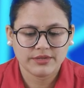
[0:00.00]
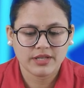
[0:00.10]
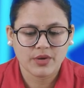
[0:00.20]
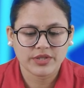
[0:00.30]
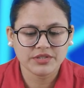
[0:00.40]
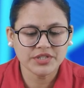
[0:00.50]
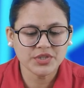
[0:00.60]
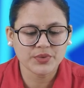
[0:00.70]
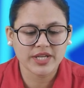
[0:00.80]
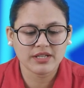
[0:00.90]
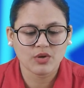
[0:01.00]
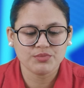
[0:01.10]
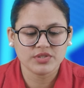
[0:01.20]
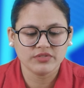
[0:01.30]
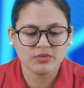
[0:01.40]
Now here you can
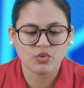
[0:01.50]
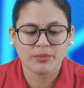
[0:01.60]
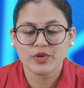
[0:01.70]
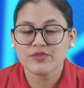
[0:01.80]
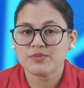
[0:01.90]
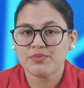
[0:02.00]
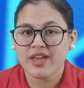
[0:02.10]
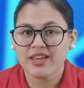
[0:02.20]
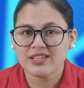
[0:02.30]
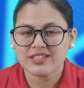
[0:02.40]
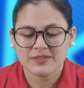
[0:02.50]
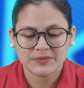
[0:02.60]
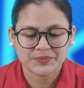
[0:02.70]
observe the movement of sprite.